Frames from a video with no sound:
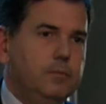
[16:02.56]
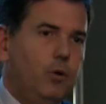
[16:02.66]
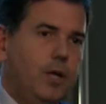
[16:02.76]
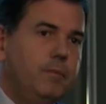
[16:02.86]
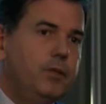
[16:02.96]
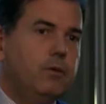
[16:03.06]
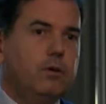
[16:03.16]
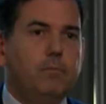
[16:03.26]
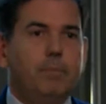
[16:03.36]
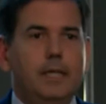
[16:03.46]
small and medium
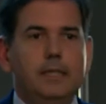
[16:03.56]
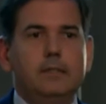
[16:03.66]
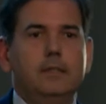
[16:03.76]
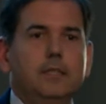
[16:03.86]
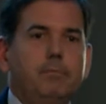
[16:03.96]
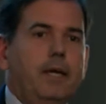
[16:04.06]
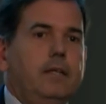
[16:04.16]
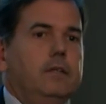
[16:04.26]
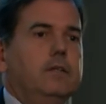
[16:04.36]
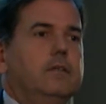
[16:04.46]
companies in
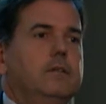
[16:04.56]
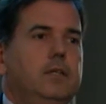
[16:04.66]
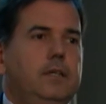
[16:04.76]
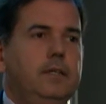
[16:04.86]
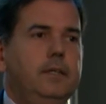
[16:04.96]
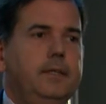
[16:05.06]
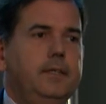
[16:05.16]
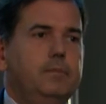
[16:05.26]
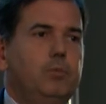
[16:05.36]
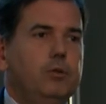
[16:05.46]
Spain
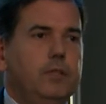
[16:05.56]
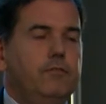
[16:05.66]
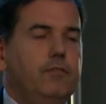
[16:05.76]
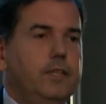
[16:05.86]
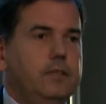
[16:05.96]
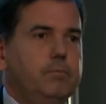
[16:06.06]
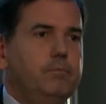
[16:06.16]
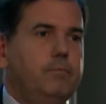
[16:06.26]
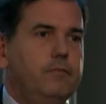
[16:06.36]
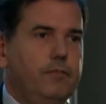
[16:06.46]
exporting fresh
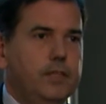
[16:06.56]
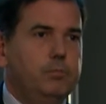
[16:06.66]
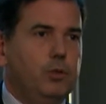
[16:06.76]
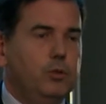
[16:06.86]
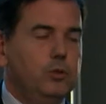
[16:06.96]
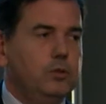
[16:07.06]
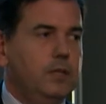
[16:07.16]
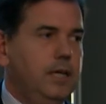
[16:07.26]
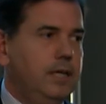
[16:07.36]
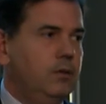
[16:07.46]
produce
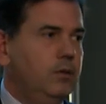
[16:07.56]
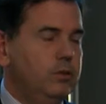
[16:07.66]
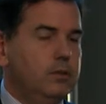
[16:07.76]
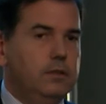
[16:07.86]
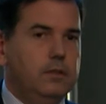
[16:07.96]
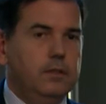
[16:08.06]
are not